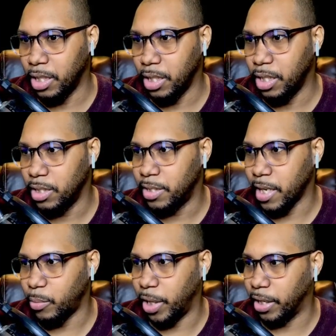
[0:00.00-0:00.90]
Sick.
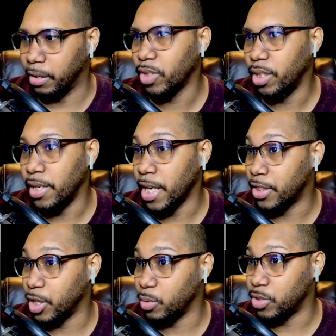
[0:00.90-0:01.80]
We in there.
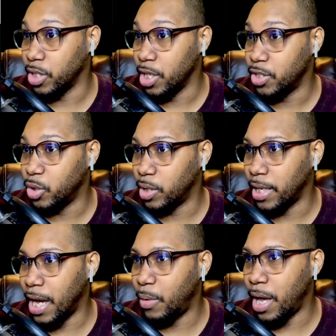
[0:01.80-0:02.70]
Nykthos. So they
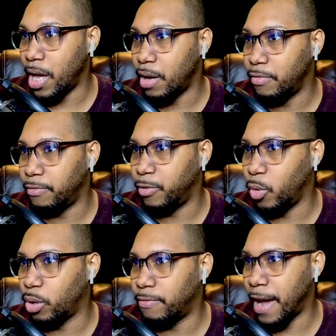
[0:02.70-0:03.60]
now have
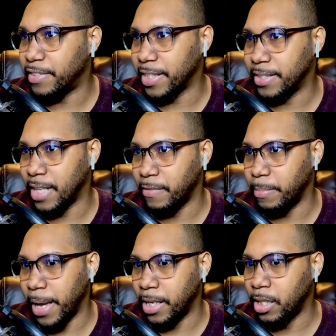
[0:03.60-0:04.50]
4, 5, 6, 7
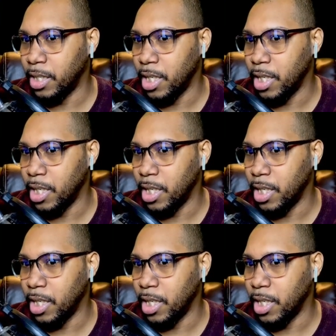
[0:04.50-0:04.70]
mana.